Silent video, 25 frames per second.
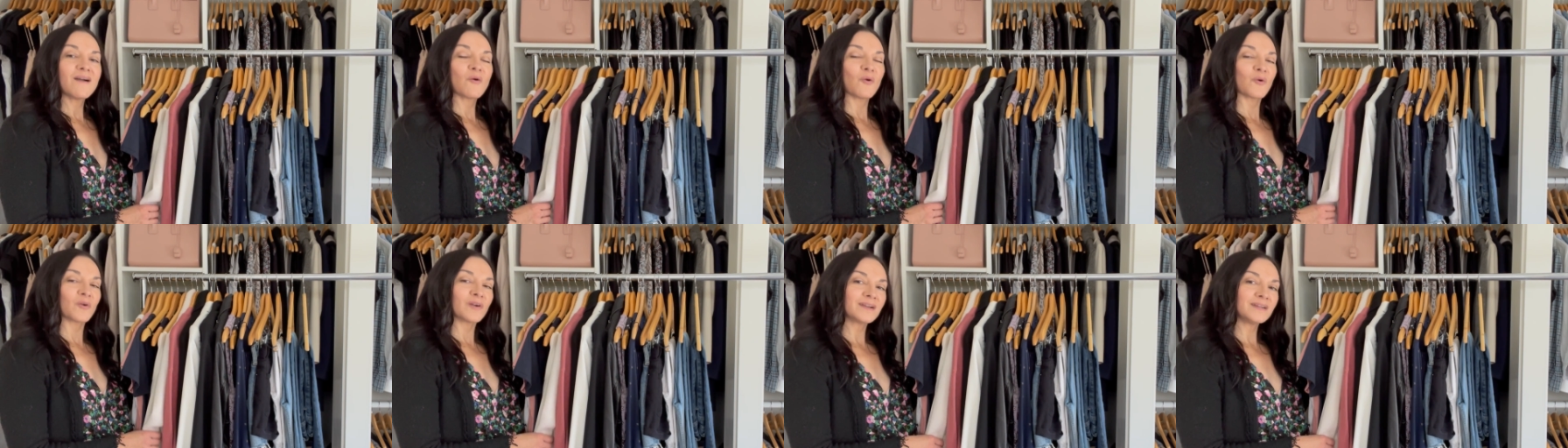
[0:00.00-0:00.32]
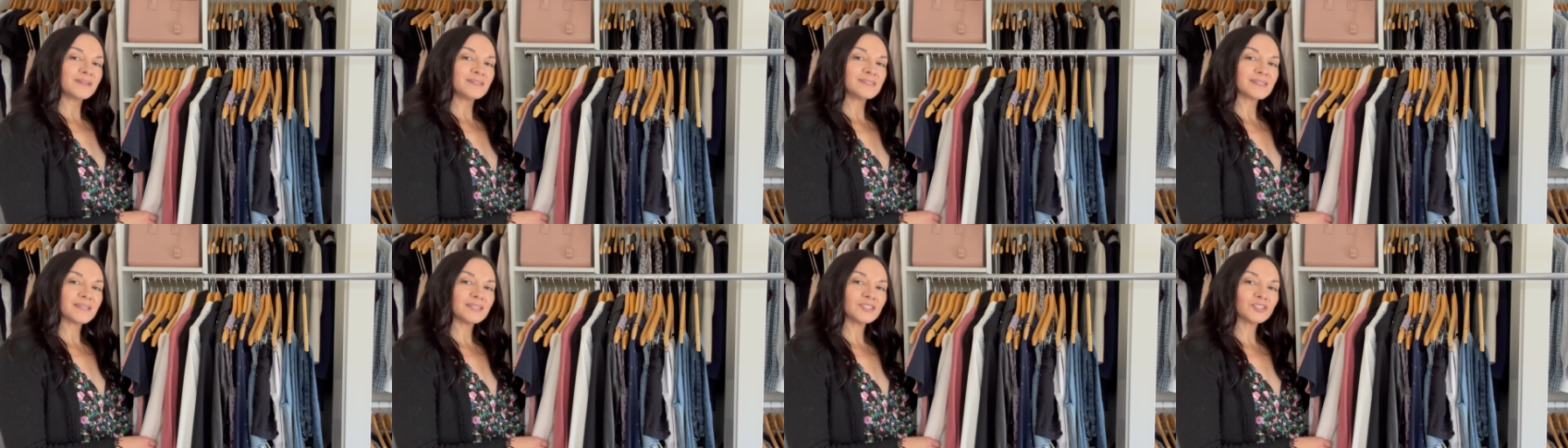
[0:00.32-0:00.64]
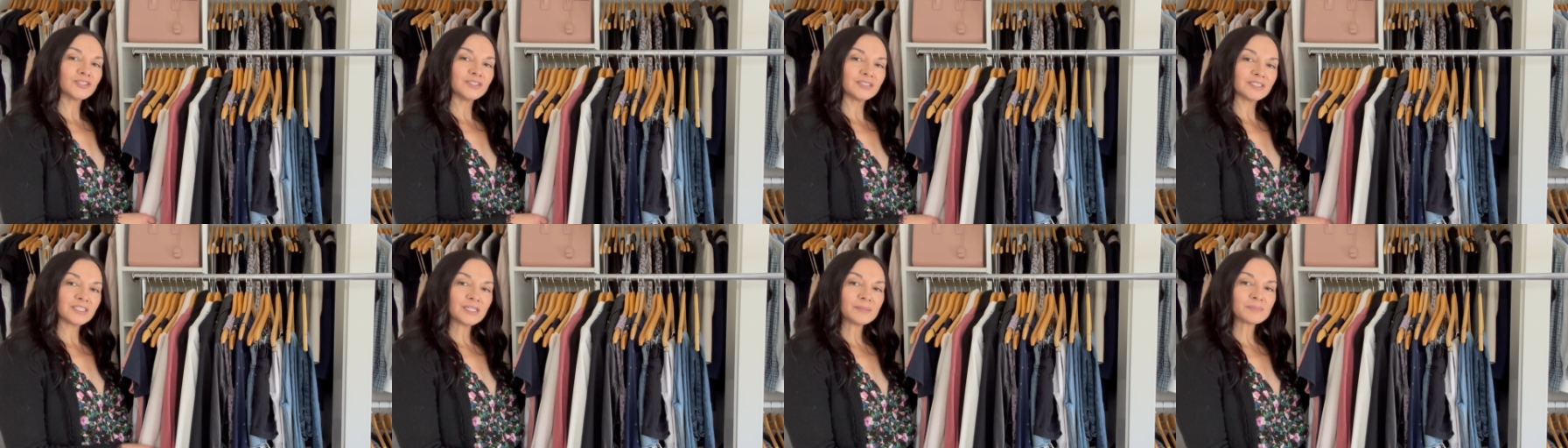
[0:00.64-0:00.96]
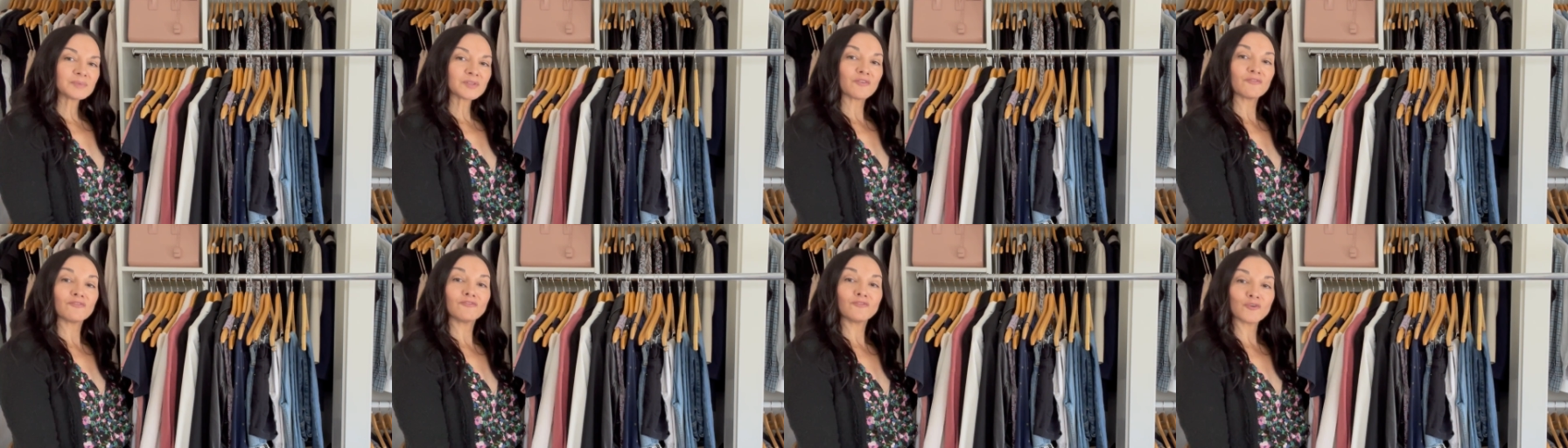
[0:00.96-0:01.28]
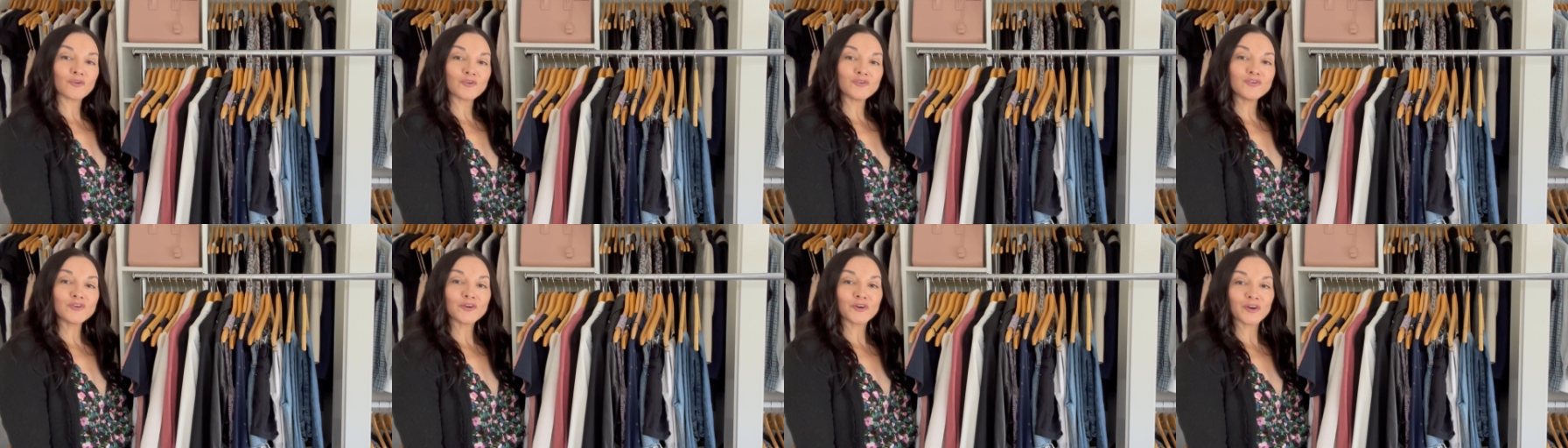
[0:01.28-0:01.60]
organization tips
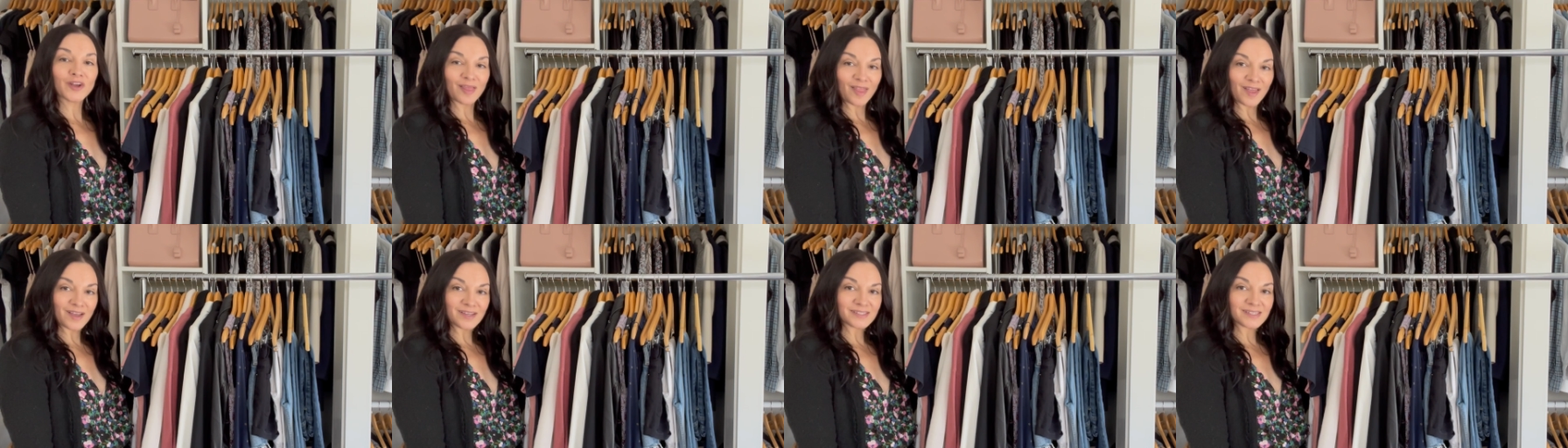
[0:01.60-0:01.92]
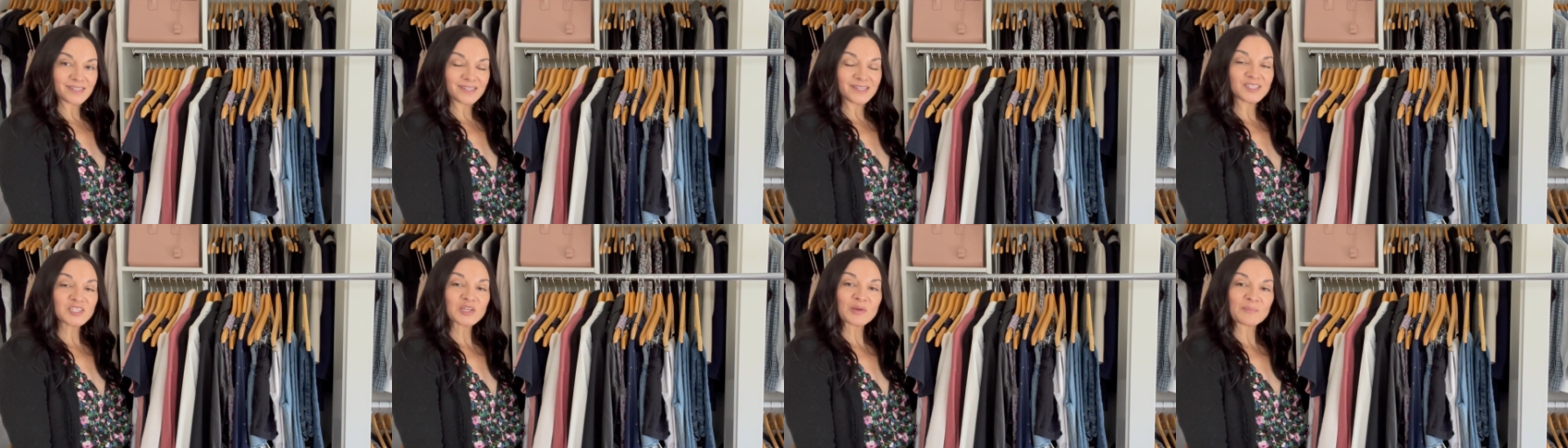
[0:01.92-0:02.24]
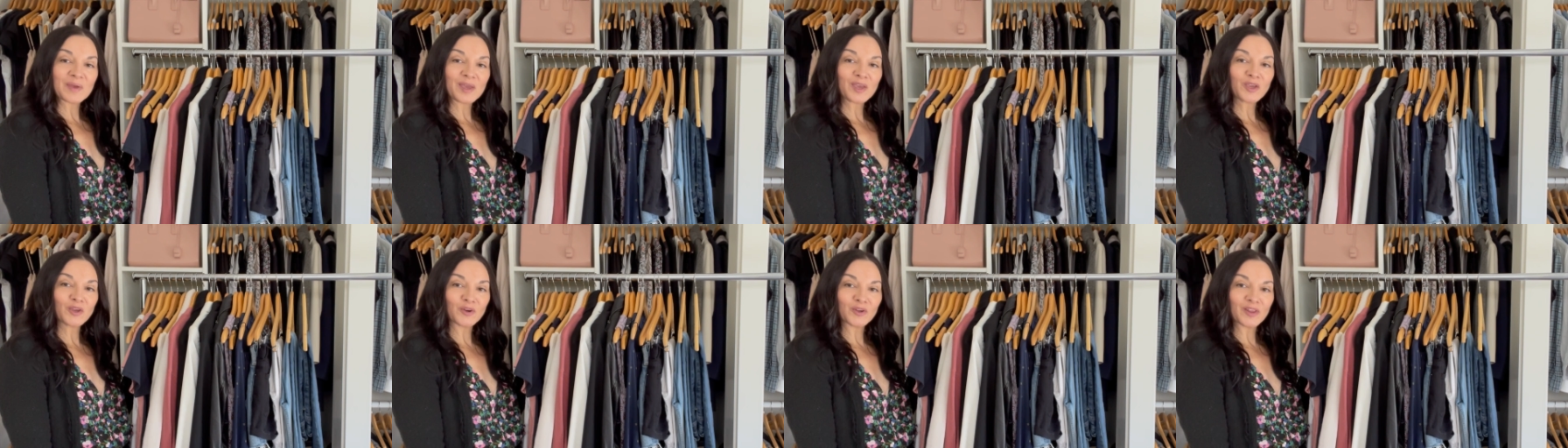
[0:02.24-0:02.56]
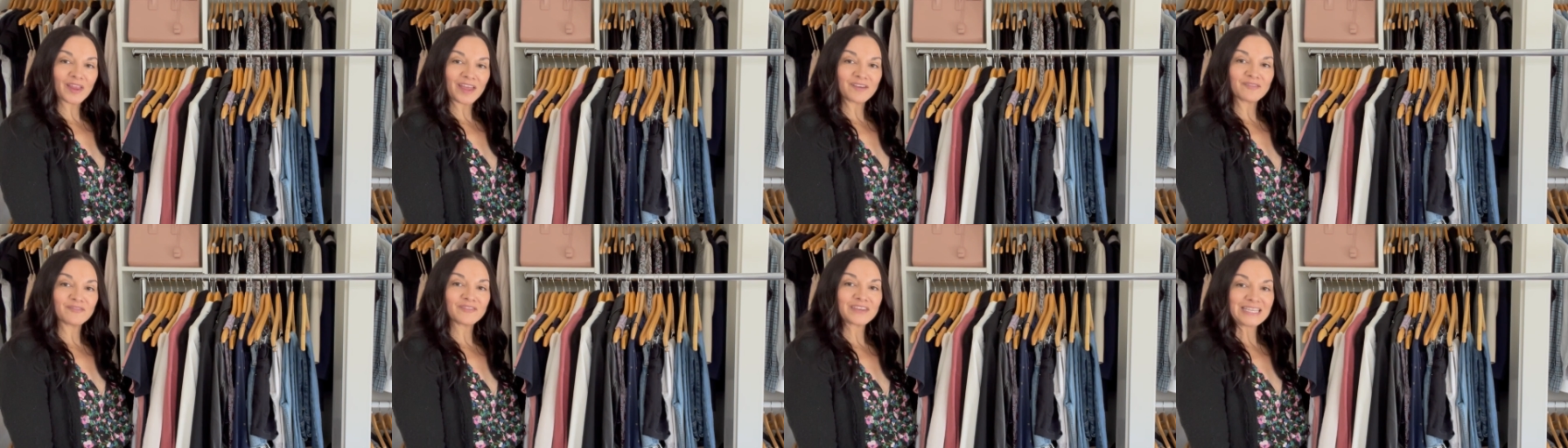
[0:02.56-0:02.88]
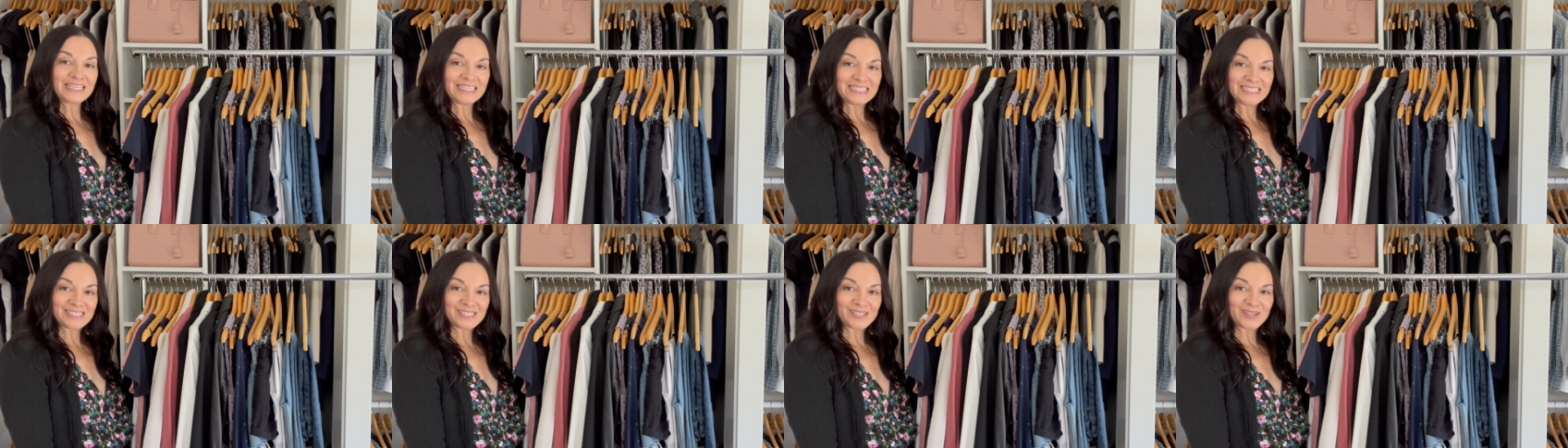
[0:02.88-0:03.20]
for your closet to make your life
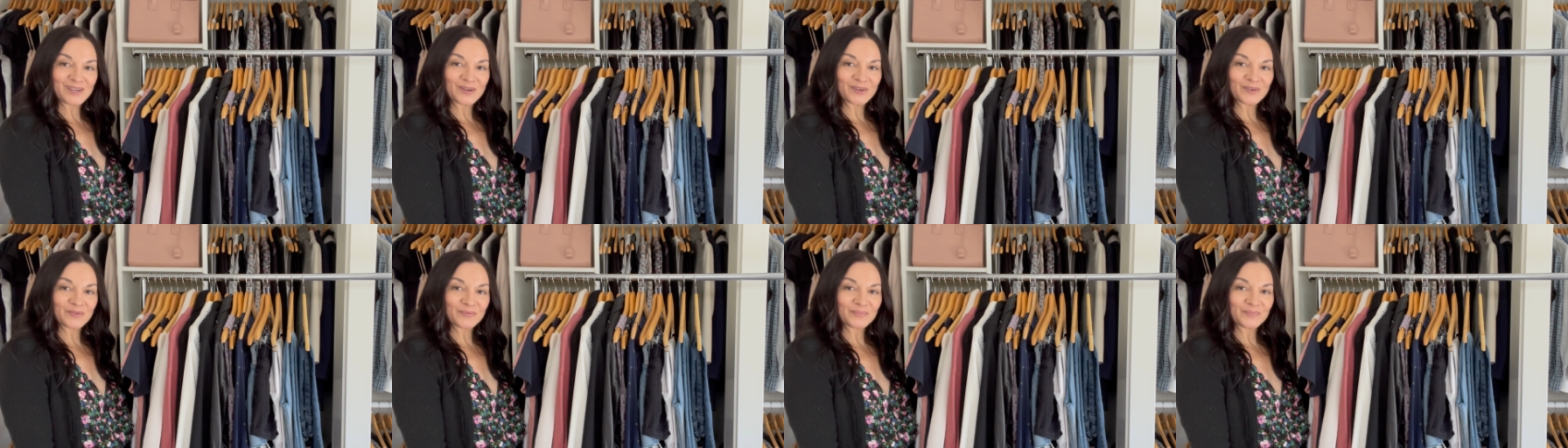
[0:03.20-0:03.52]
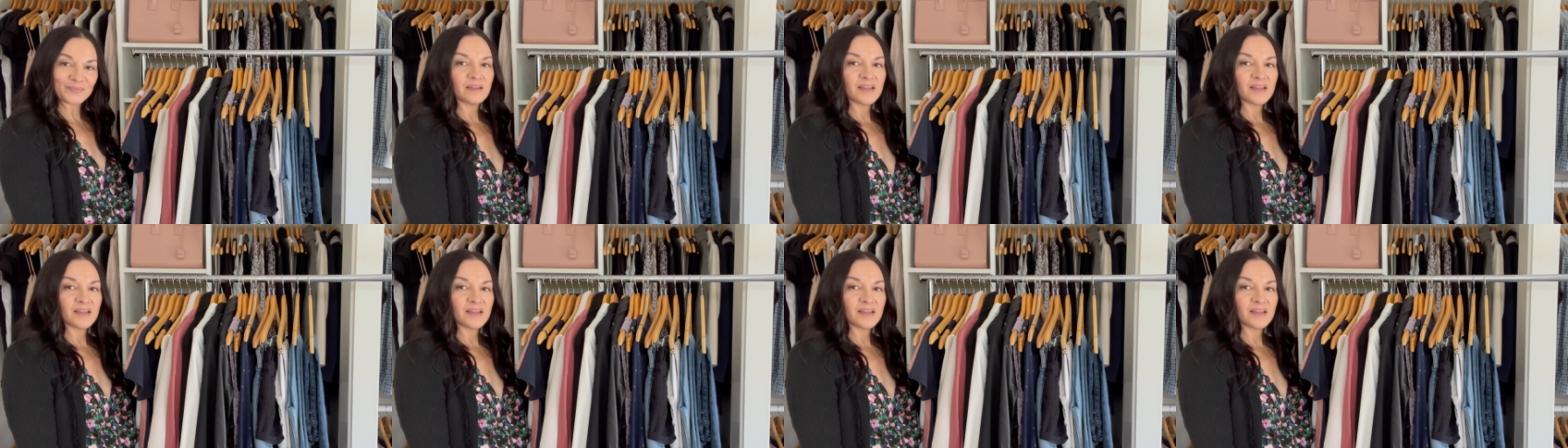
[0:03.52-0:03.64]
easier.